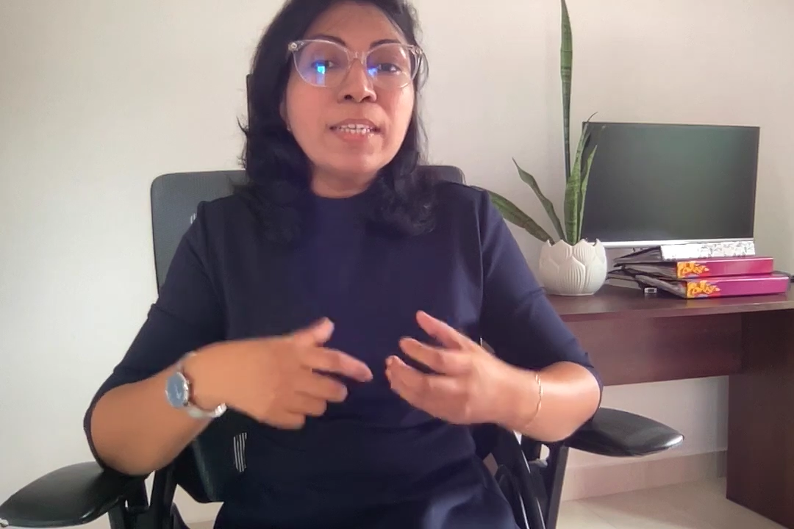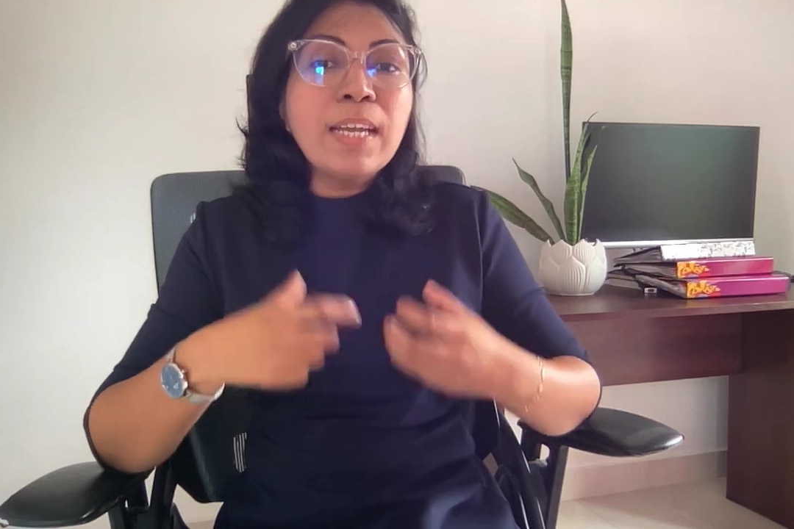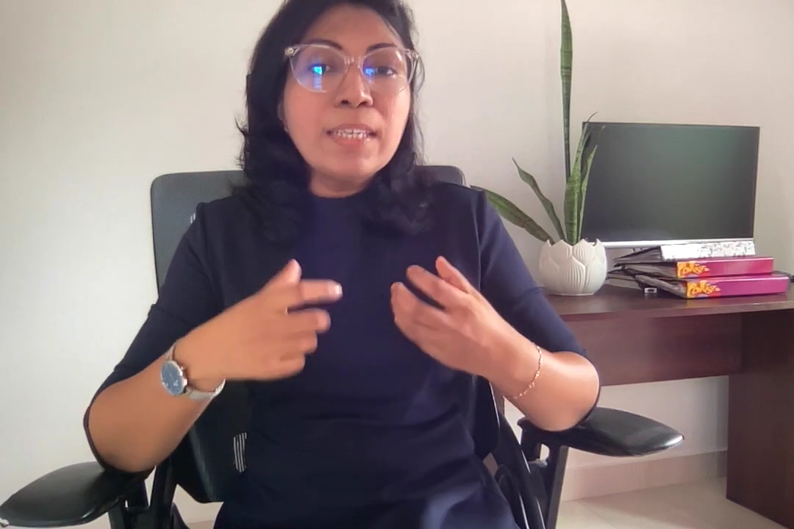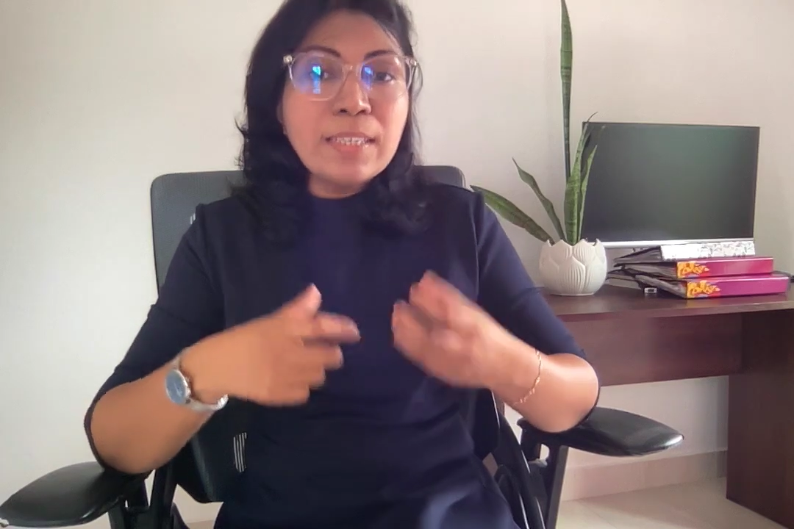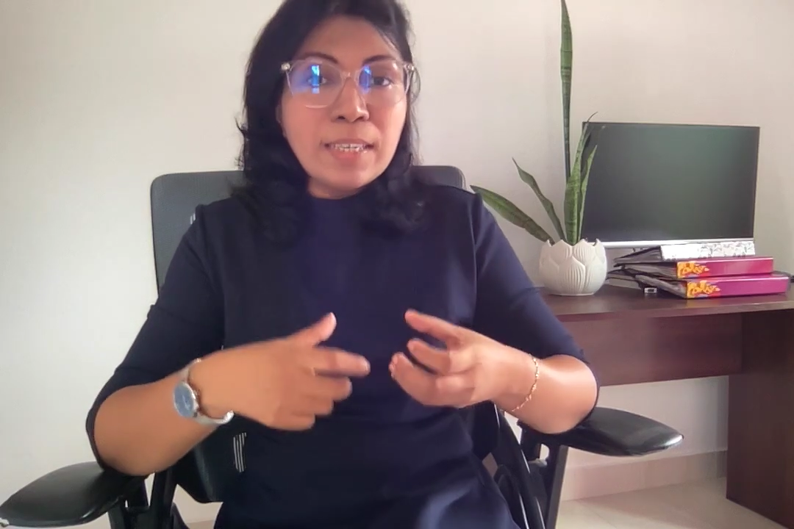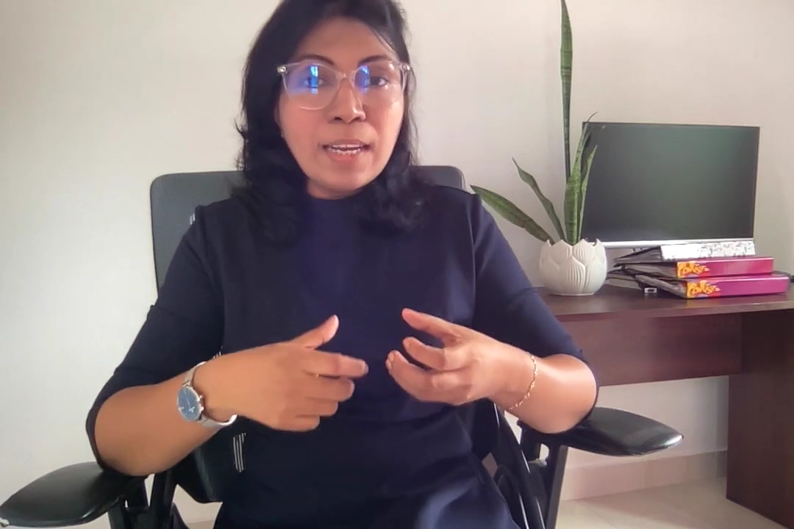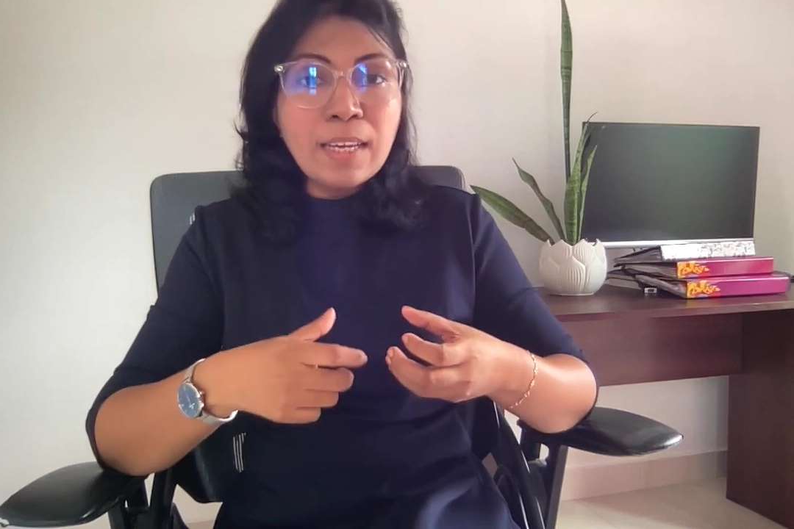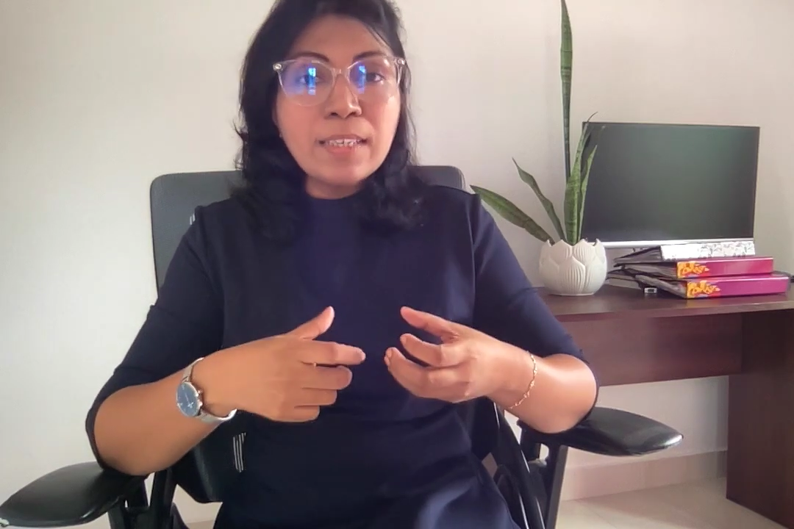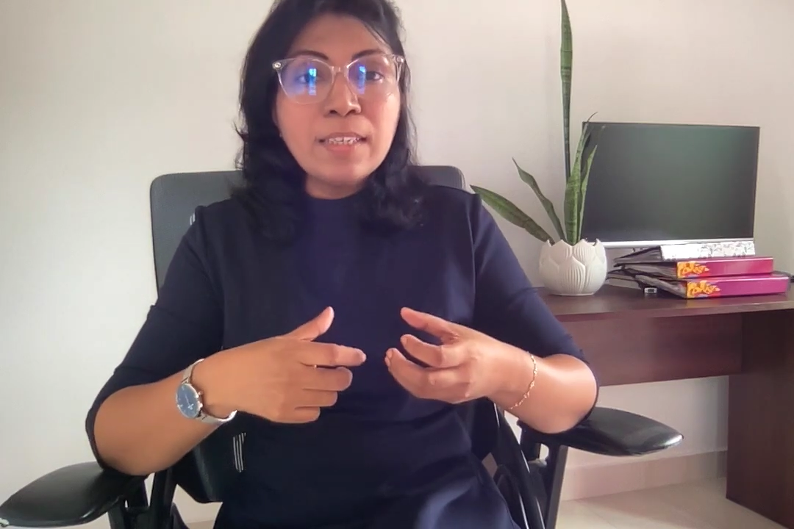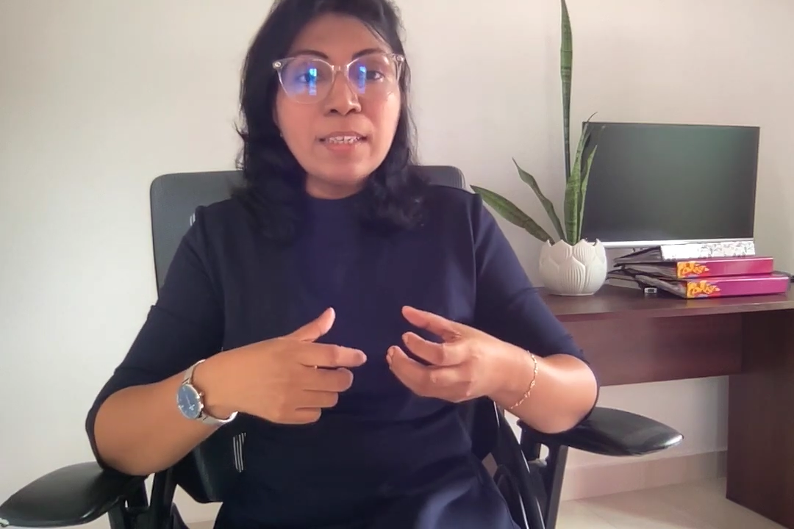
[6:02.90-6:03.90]
get
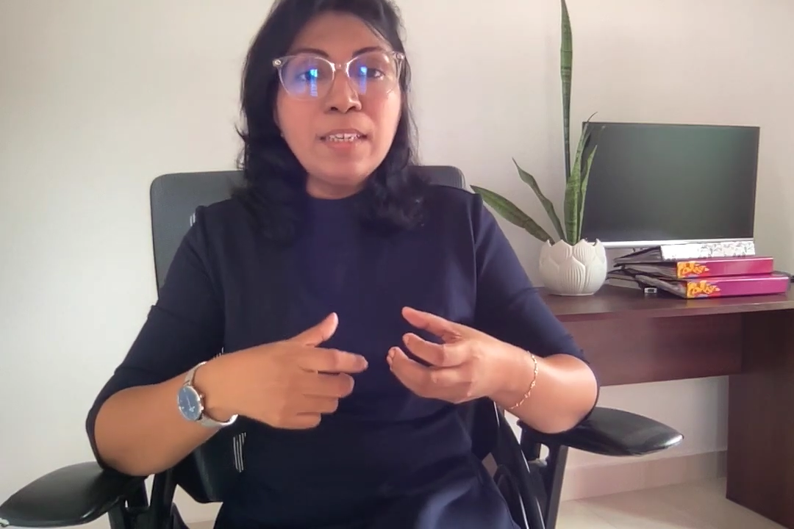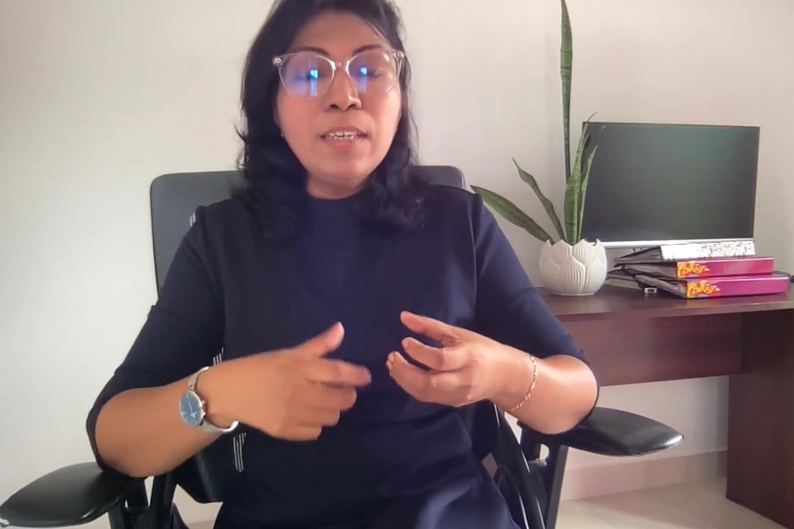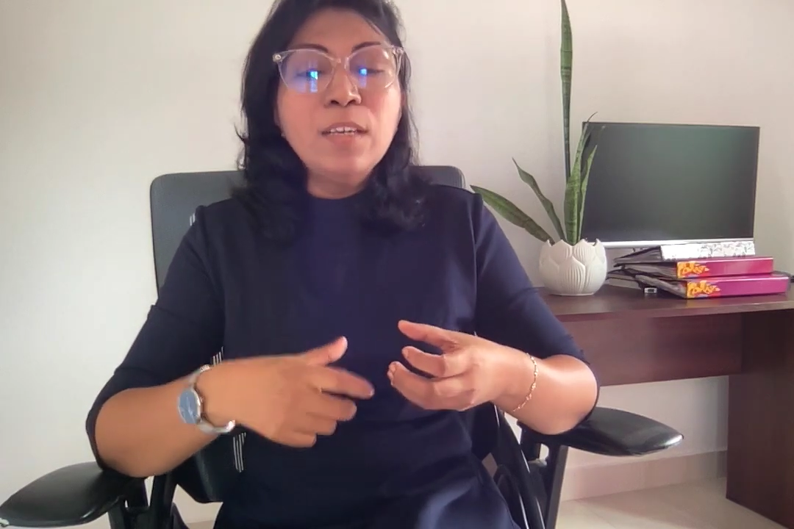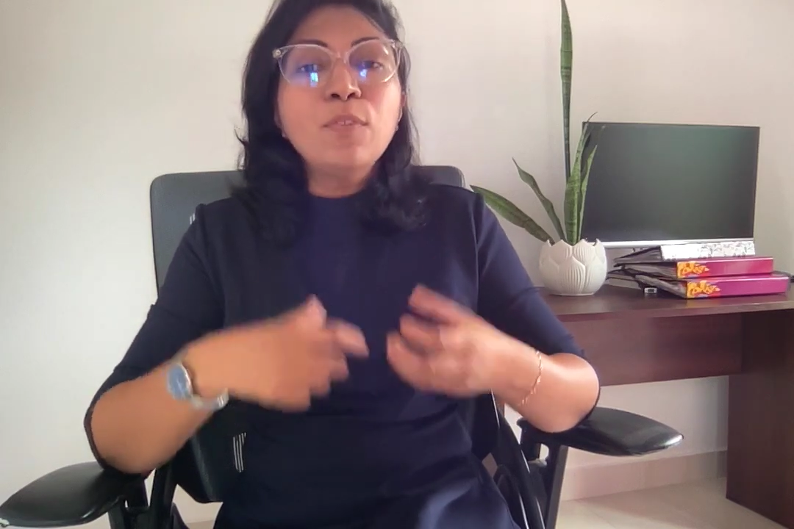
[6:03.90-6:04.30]
selected